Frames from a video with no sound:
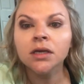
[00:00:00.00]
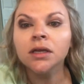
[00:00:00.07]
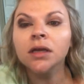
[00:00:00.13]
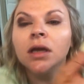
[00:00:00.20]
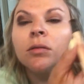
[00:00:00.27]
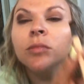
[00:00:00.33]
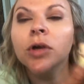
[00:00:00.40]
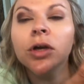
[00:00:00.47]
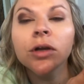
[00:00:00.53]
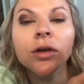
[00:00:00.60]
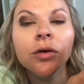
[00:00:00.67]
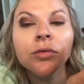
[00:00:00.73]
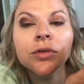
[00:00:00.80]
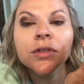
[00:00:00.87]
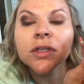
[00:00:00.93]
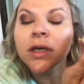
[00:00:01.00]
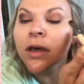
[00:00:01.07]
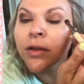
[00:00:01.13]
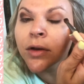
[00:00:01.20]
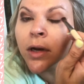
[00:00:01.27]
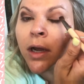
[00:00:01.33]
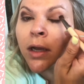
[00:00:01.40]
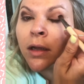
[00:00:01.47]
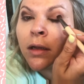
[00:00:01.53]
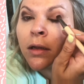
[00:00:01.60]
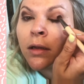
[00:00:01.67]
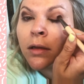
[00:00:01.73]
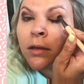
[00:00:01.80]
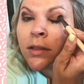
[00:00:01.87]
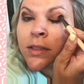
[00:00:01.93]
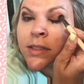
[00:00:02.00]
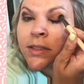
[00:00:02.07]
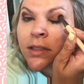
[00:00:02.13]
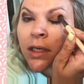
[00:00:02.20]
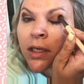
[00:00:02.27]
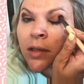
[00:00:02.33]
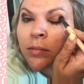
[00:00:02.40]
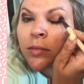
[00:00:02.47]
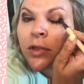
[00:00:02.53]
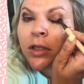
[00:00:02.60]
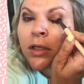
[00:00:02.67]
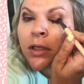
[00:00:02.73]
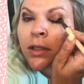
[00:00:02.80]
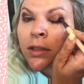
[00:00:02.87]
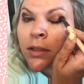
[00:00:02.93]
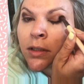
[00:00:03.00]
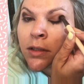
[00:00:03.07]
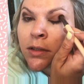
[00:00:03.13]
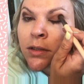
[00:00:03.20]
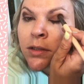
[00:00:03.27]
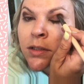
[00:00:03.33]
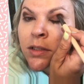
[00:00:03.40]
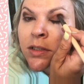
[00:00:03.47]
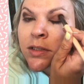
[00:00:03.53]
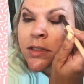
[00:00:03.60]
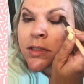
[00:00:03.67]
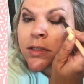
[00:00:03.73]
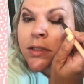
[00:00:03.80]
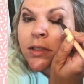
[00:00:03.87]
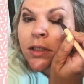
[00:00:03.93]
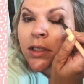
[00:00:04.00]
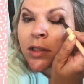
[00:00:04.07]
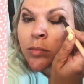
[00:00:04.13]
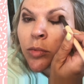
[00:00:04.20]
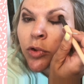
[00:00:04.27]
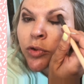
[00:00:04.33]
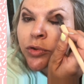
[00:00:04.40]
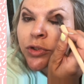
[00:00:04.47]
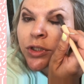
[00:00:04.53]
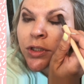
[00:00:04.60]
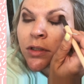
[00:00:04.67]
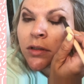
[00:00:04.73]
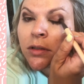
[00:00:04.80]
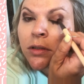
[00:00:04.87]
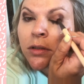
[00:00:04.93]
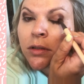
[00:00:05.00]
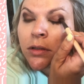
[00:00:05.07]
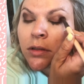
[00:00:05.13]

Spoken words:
I'm gonna go to the other eye. Same thing, C motion.